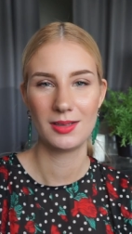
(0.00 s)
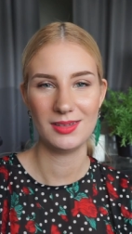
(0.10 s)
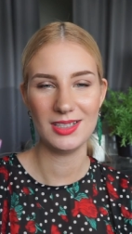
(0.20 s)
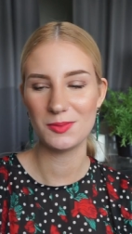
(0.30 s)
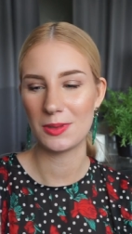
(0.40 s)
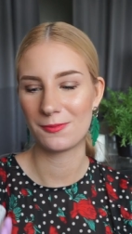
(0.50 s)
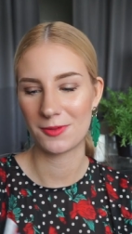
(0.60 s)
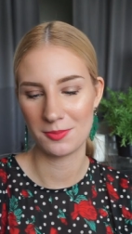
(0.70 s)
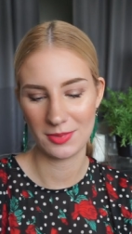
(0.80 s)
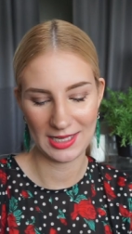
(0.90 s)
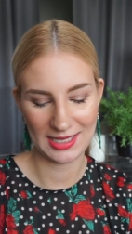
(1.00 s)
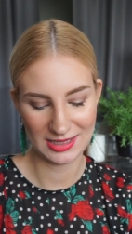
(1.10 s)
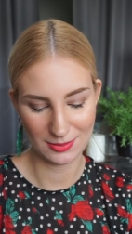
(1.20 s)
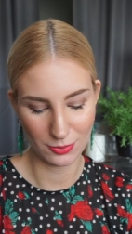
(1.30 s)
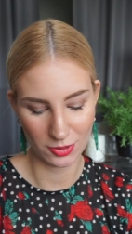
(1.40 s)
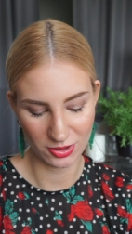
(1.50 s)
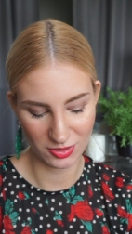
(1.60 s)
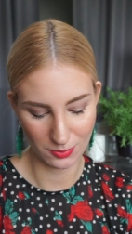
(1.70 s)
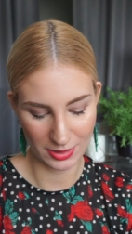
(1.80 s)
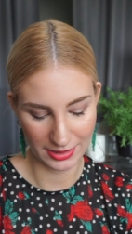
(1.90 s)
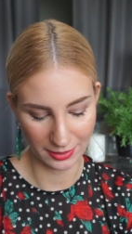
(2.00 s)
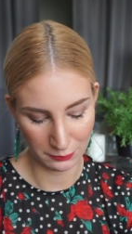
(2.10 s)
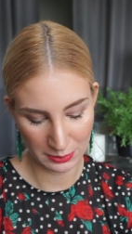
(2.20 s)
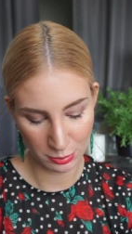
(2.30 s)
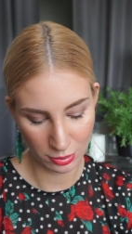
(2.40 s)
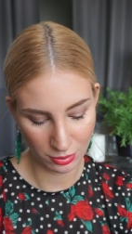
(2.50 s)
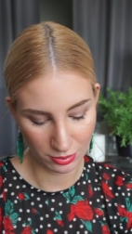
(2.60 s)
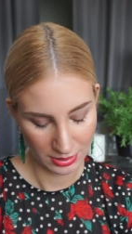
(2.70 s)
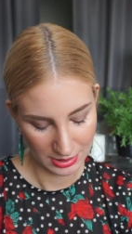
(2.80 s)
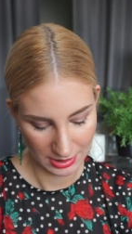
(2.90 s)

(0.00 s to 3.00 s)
this one from Kate Moss by Rimmel,